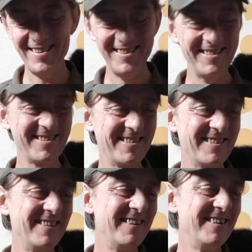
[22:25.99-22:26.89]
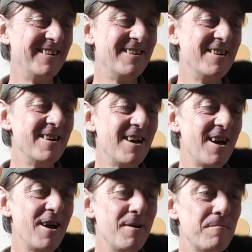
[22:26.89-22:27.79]
isn't
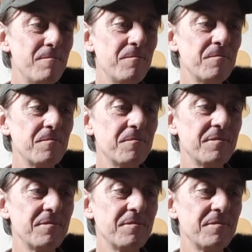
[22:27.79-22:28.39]
it?